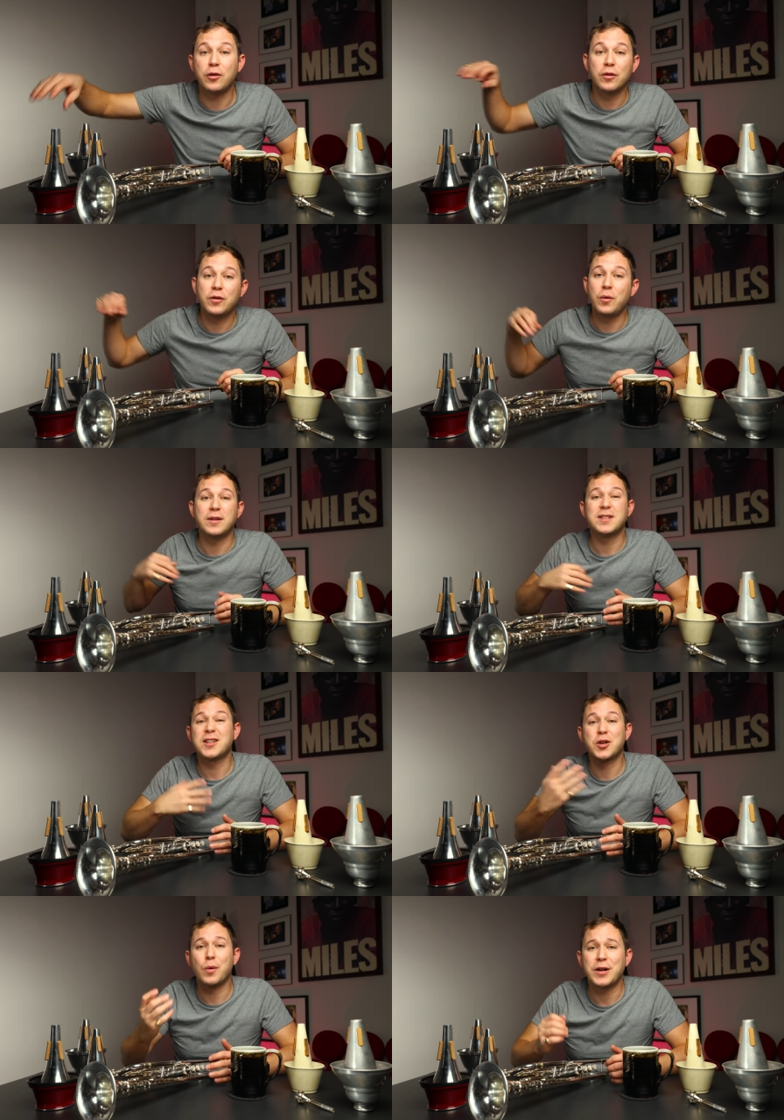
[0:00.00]
You're doing
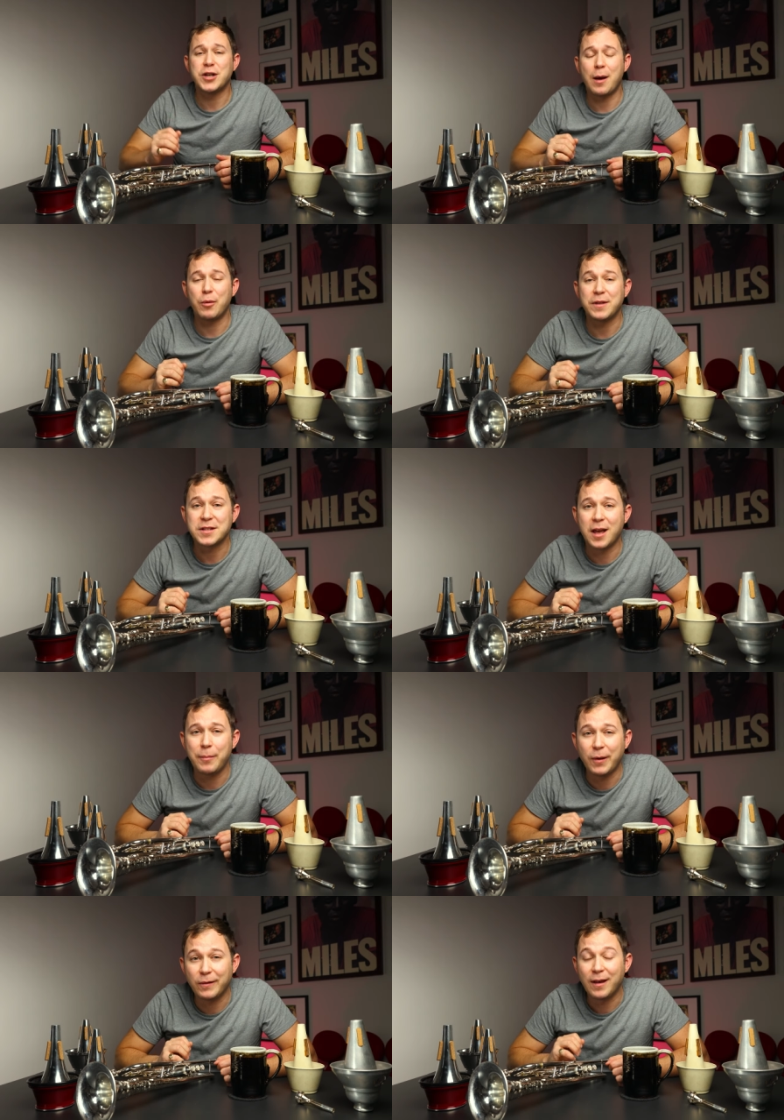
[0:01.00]
such a great job with these
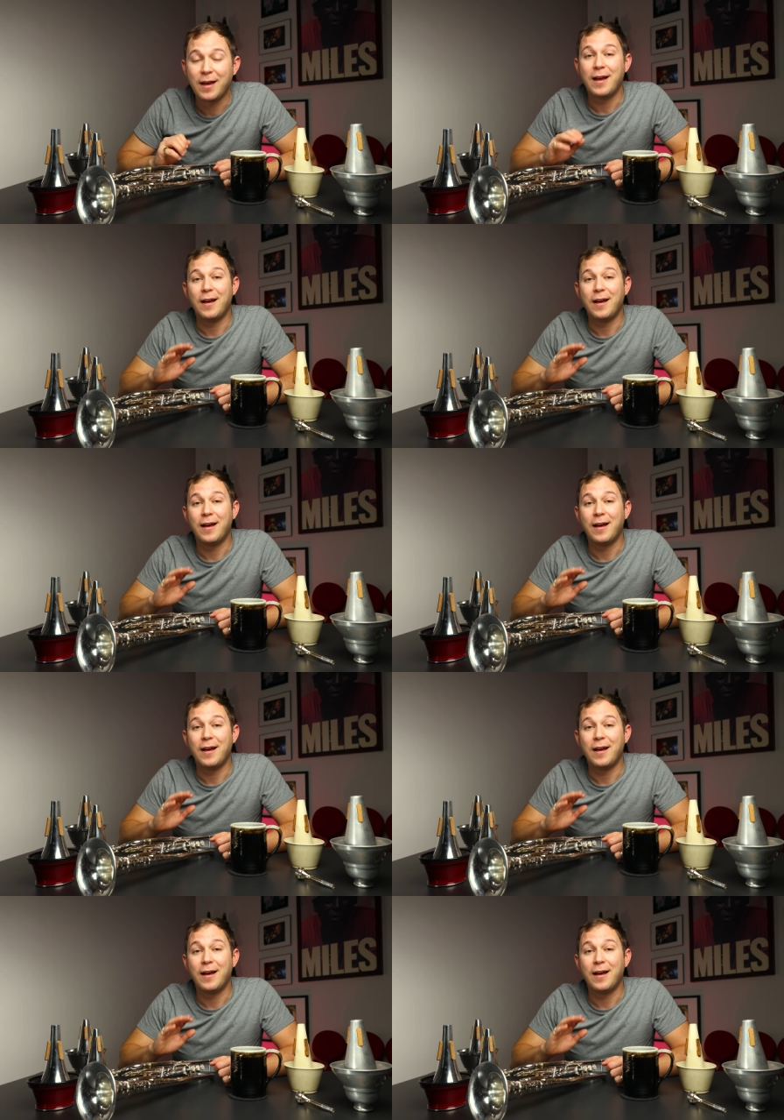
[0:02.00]
cup mutes.